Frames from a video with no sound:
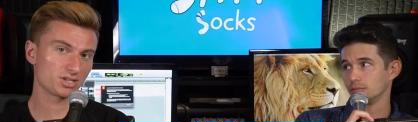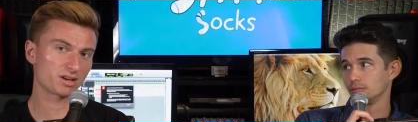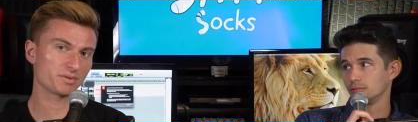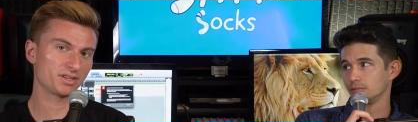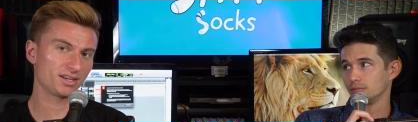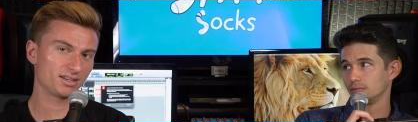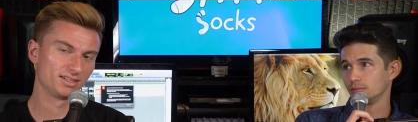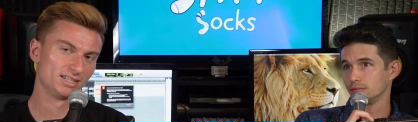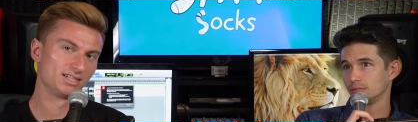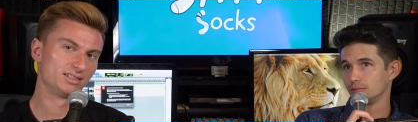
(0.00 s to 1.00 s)
Speaker 1: talk about that?
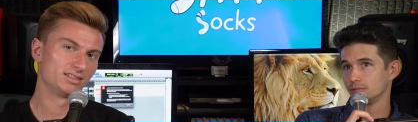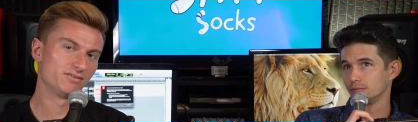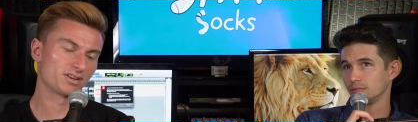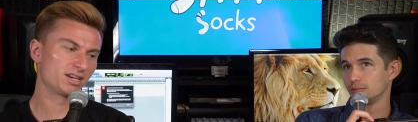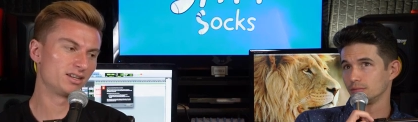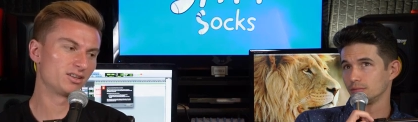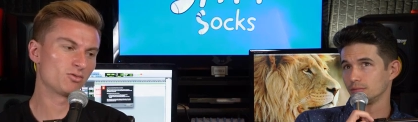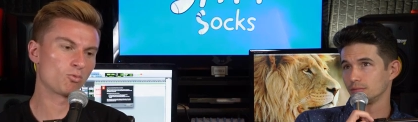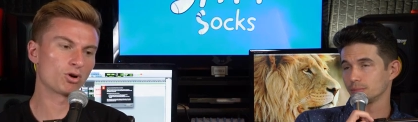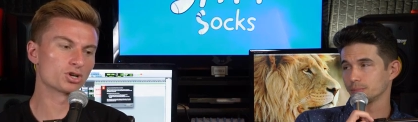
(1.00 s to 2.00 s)
The fucking the
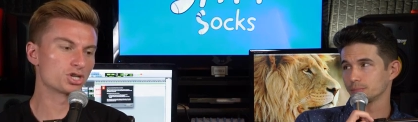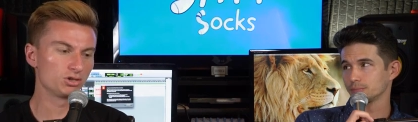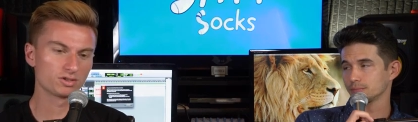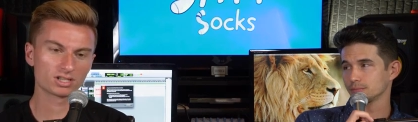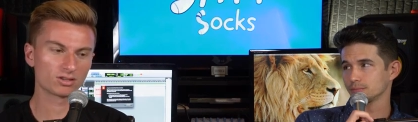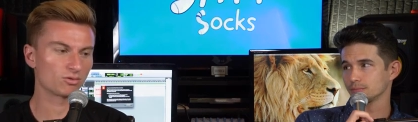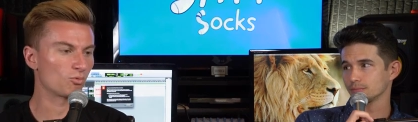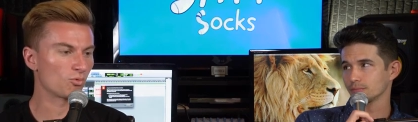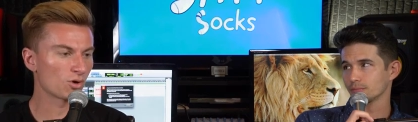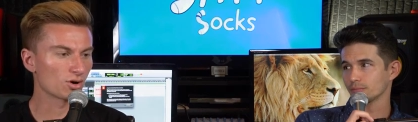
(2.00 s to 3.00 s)
worst shoes in the
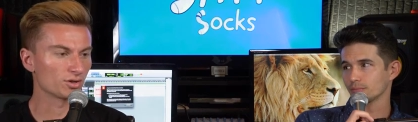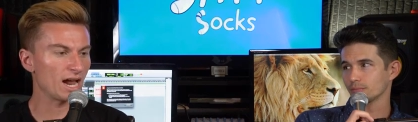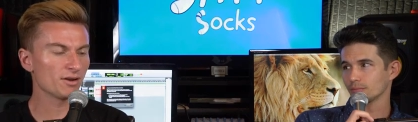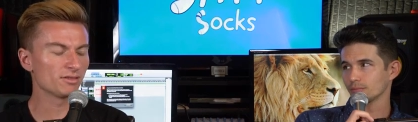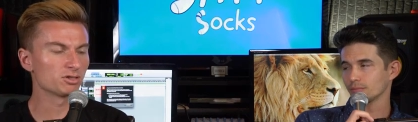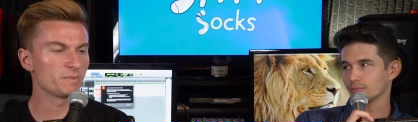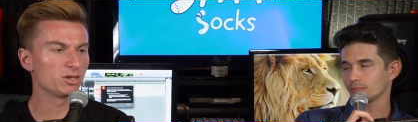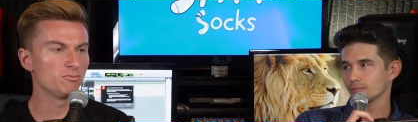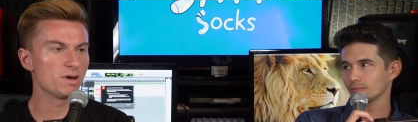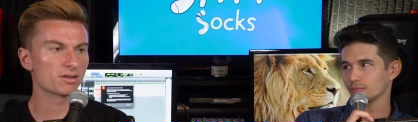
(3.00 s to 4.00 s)
world. How do those make
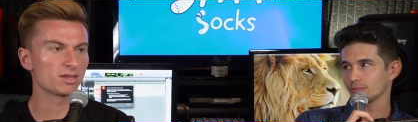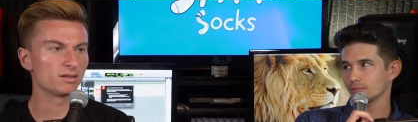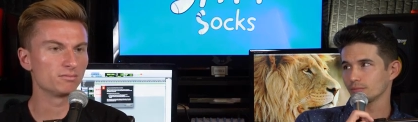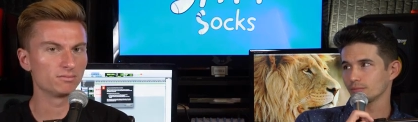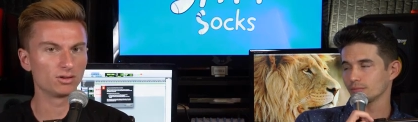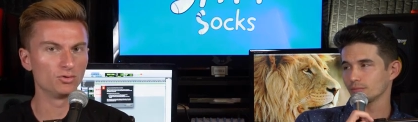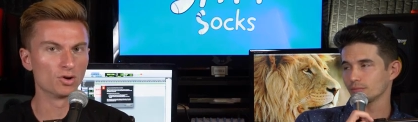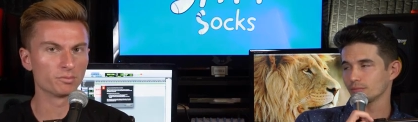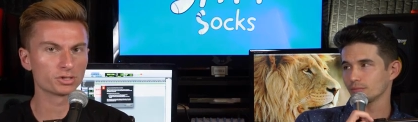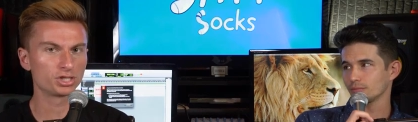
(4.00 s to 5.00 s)
you better than
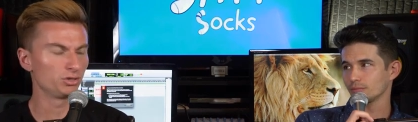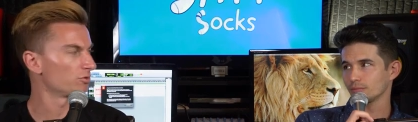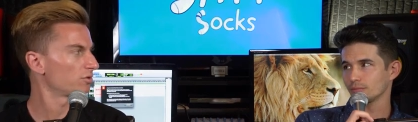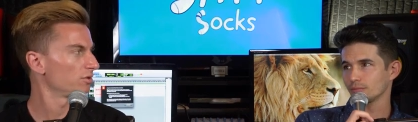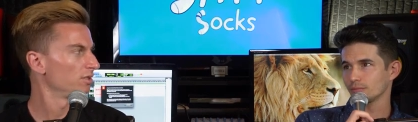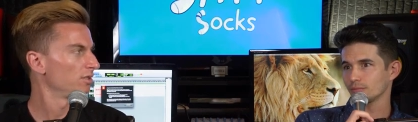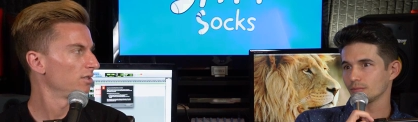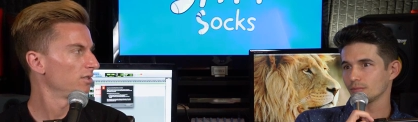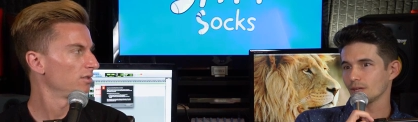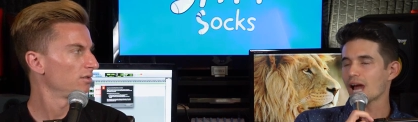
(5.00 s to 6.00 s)
normal shoes?
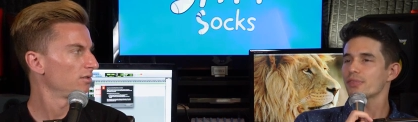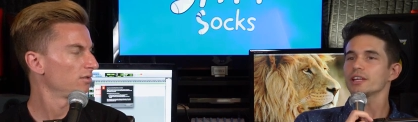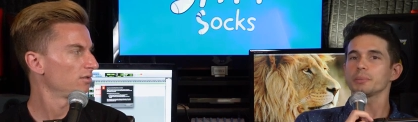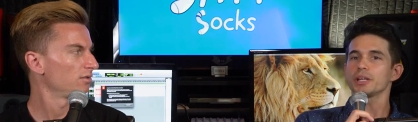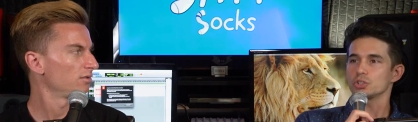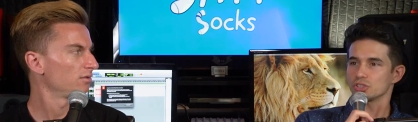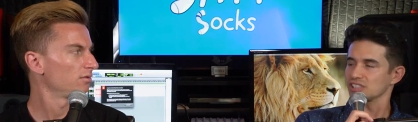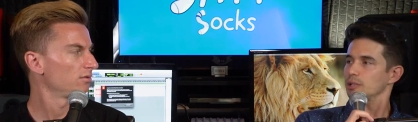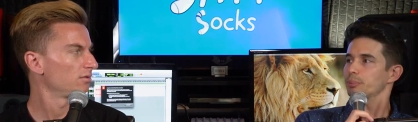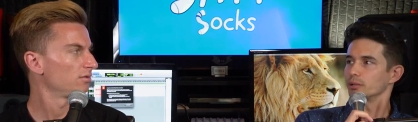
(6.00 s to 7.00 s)
Speaker 2: I think because you
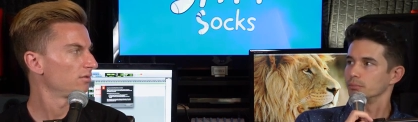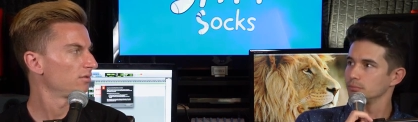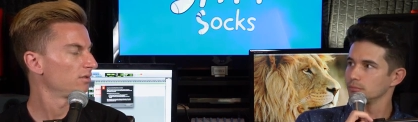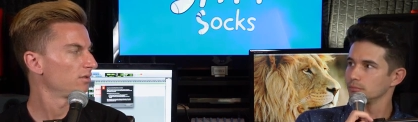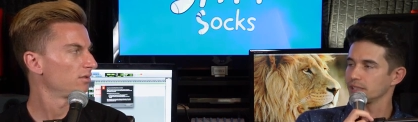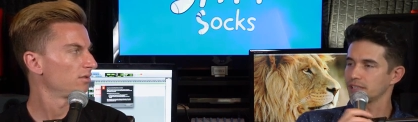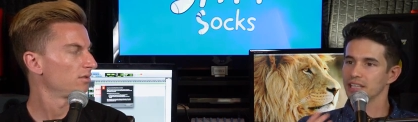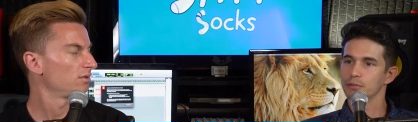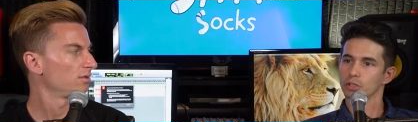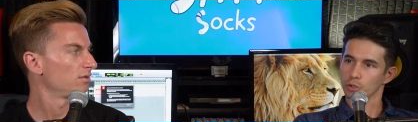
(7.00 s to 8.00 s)
slip in them. Like they
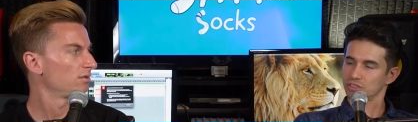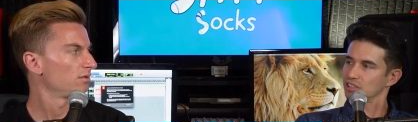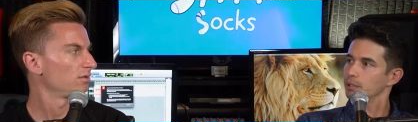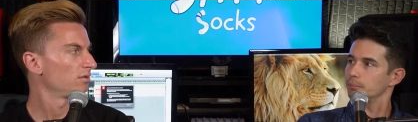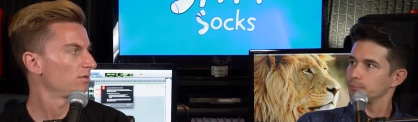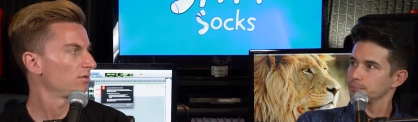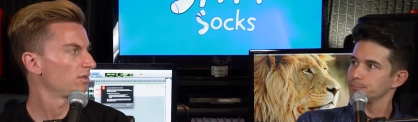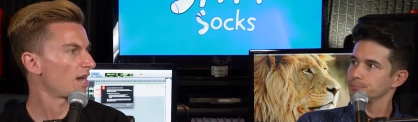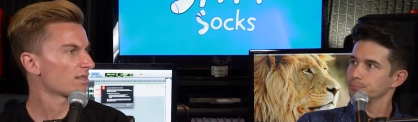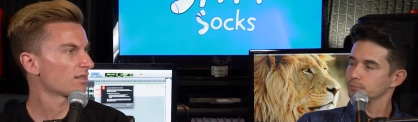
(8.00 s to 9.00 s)
give you a little slip.
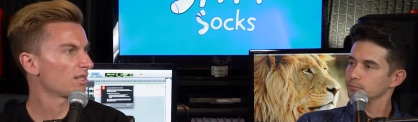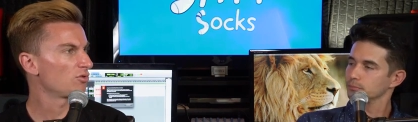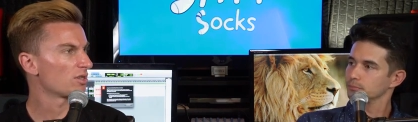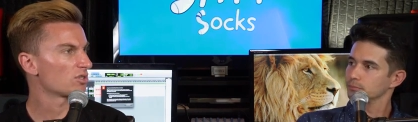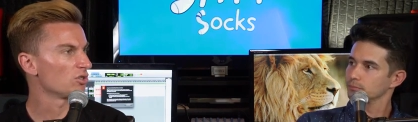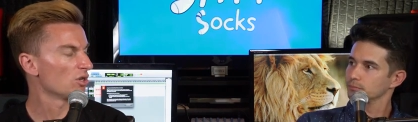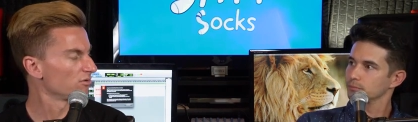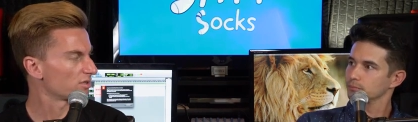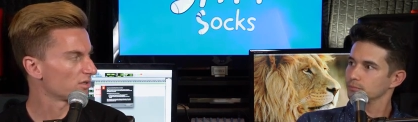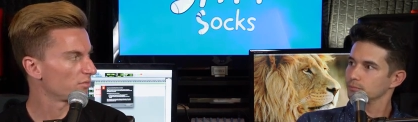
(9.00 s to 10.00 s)
I thought they do that so you don't
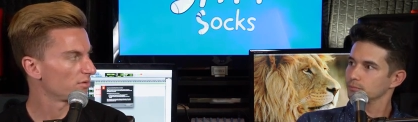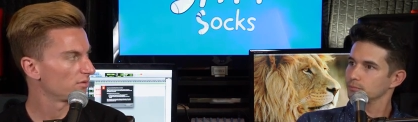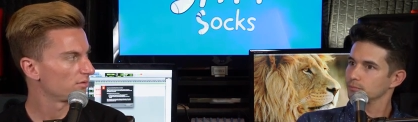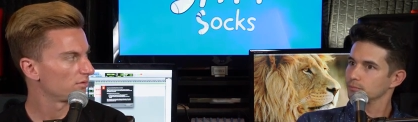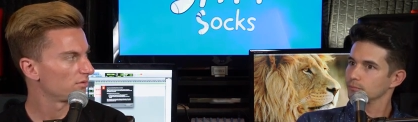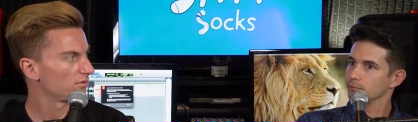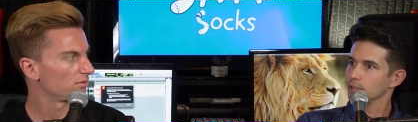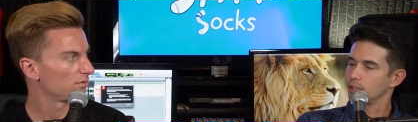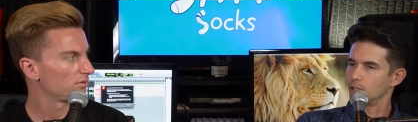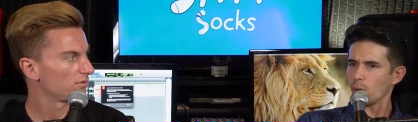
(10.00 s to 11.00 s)
slip.
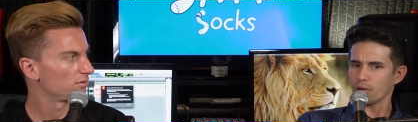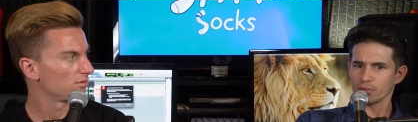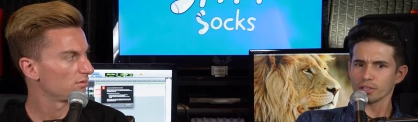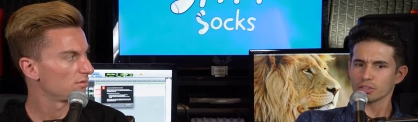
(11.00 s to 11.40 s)
No, I feel like